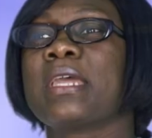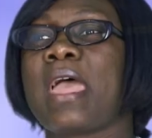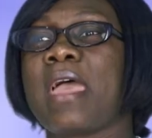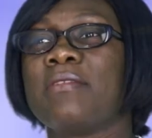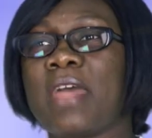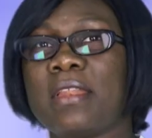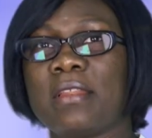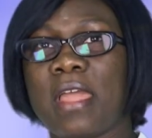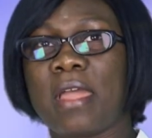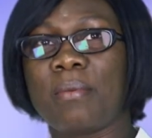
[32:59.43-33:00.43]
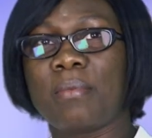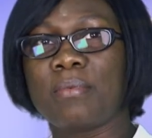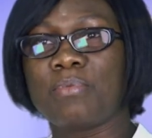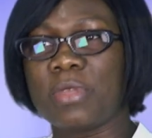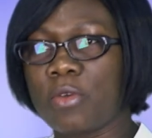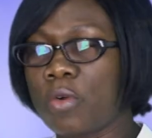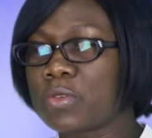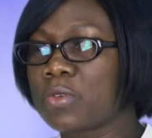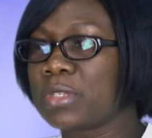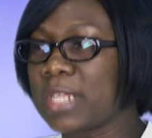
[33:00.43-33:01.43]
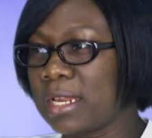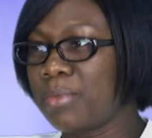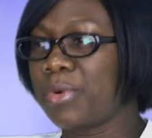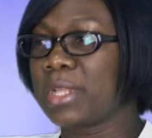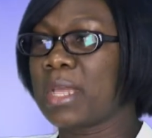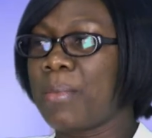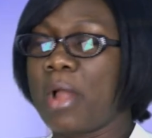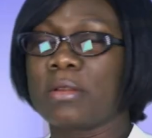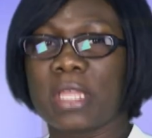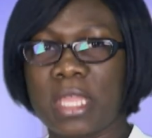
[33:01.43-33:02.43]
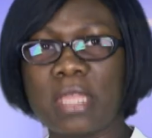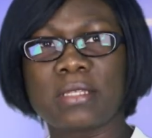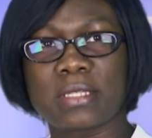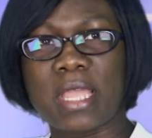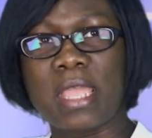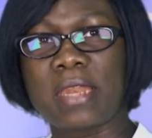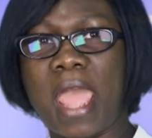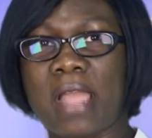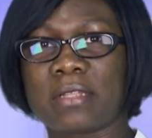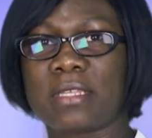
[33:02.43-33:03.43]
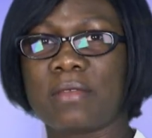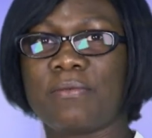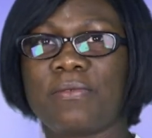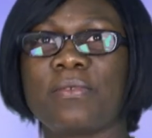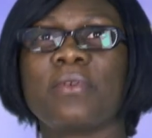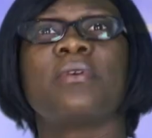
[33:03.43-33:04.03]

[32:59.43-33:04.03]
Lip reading: and then be also deliberate about staying active.